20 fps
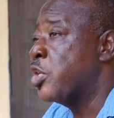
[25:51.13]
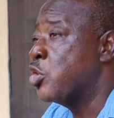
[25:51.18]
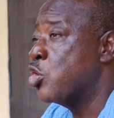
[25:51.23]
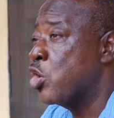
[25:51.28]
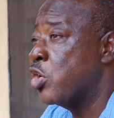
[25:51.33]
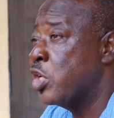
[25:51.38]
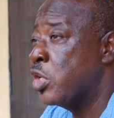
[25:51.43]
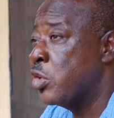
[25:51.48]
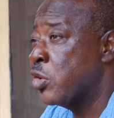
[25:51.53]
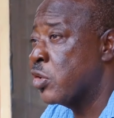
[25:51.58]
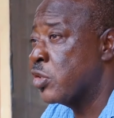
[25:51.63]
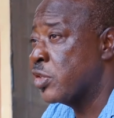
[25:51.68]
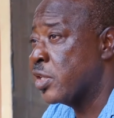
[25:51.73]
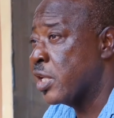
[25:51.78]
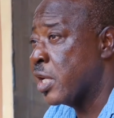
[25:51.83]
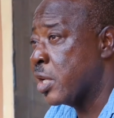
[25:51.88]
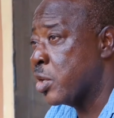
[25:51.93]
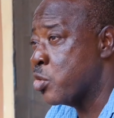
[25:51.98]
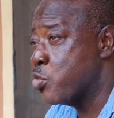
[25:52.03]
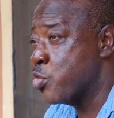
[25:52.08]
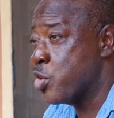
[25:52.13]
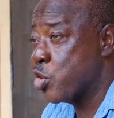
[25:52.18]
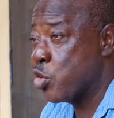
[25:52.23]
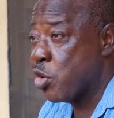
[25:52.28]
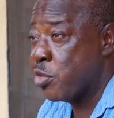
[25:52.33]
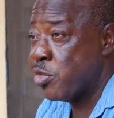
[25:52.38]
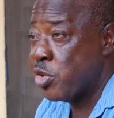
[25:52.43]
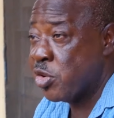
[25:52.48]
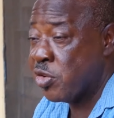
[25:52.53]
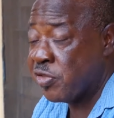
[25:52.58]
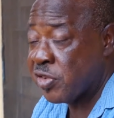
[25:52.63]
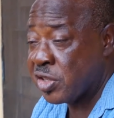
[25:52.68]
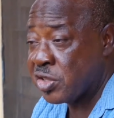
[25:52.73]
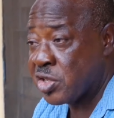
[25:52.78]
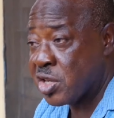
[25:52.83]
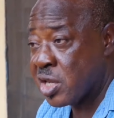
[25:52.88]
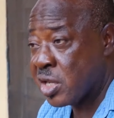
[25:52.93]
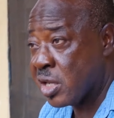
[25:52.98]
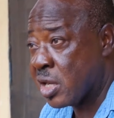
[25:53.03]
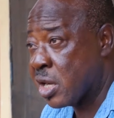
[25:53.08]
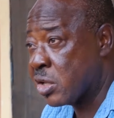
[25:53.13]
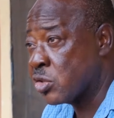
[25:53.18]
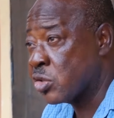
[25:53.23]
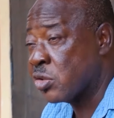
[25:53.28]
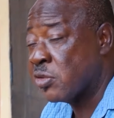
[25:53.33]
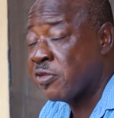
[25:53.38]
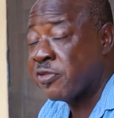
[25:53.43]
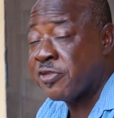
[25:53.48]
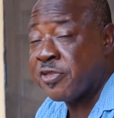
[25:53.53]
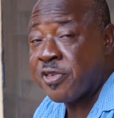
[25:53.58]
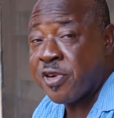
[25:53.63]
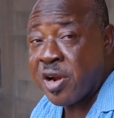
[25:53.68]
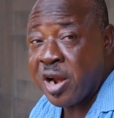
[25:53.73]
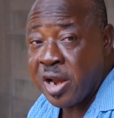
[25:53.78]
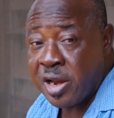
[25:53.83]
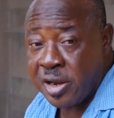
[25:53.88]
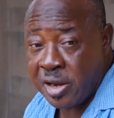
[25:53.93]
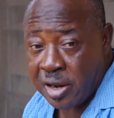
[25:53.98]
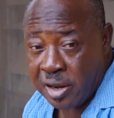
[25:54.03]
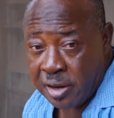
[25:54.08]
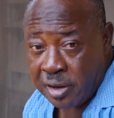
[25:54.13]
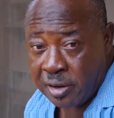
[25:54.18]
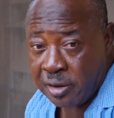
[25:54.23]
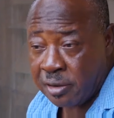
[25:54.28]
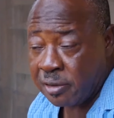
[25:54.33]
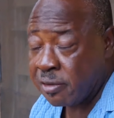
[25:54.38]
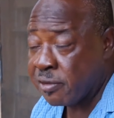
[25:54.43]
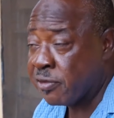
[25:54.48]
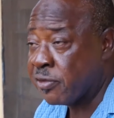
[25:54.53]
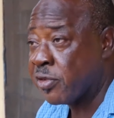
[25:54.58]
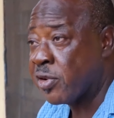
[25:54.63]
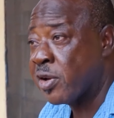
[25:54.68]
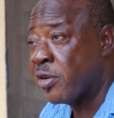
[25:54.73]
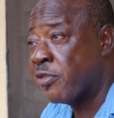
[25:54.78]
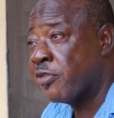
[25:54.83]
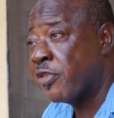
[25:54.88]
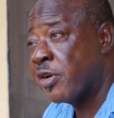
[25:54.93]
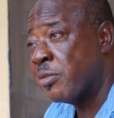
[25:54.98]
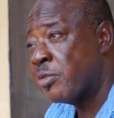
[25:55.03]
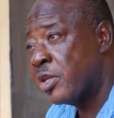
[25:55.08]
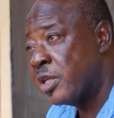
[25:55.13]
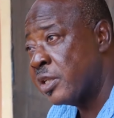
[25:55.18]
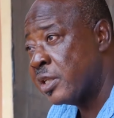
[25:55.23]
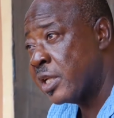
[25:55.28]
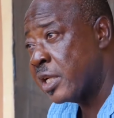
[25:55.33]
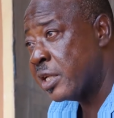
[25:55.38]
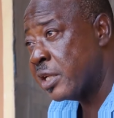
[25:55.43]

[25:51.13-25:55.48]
be joining us here. He'll be coming over to our house on Friday for a family